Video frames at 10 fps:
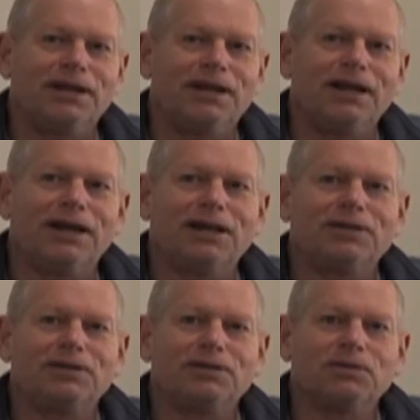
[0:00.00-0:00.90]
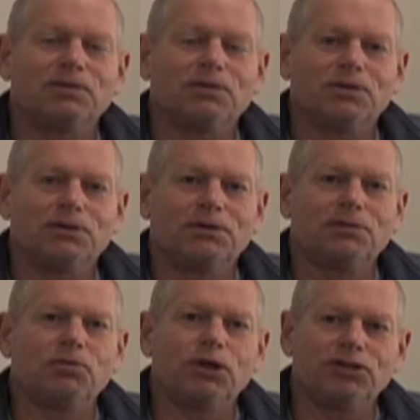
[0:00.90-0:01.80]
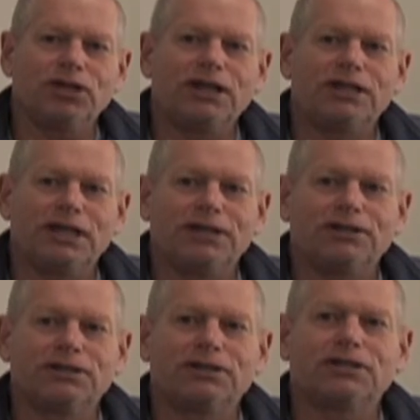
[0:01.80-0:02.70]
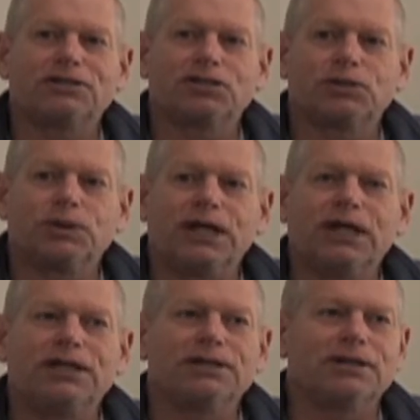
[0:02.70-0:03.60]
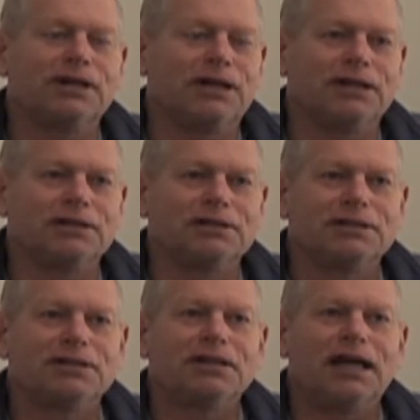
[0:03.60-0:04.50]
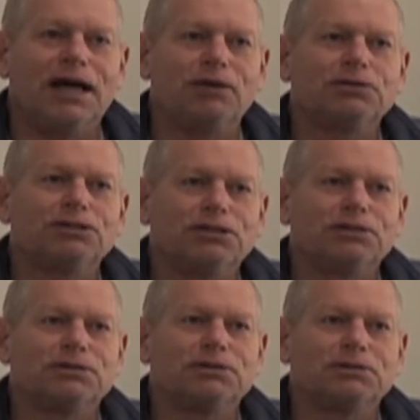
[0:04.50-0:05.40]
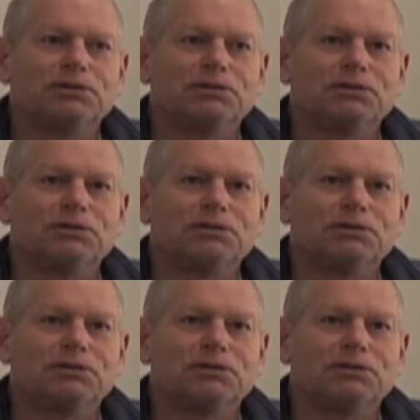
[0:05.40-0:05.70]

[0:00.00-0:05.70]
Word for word: and once I get her trained on how to